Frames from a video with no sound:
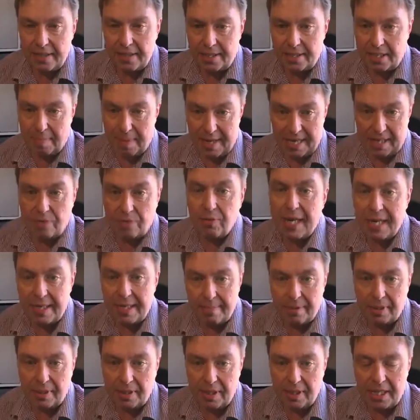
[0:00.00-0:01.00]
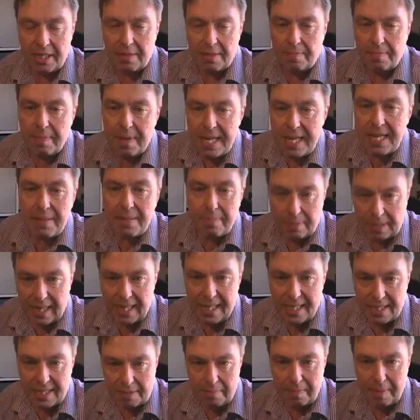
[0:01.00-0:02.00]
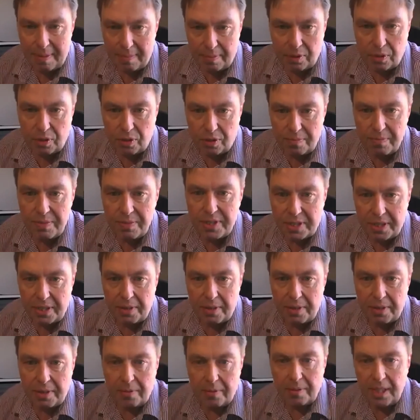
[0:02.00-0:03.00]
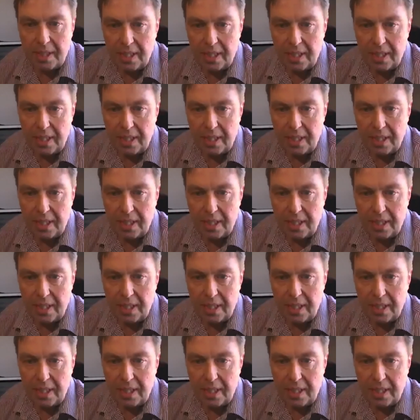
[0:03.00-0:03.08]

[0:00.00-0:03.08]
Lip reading: to be credible and to be the place that people come to